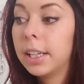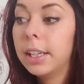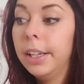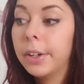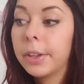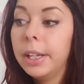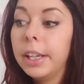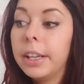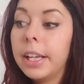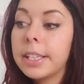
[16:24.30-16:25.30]
you know,
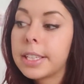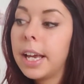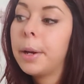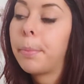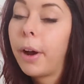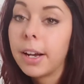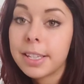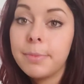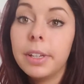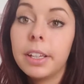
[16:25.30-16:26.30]
they say
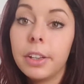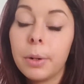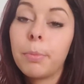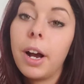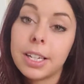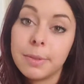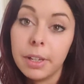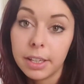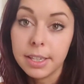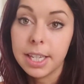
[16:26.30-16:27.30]
they're
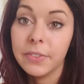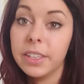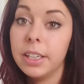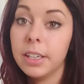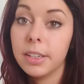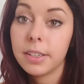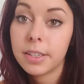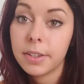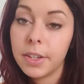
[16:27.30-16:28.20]
approximately 7 years.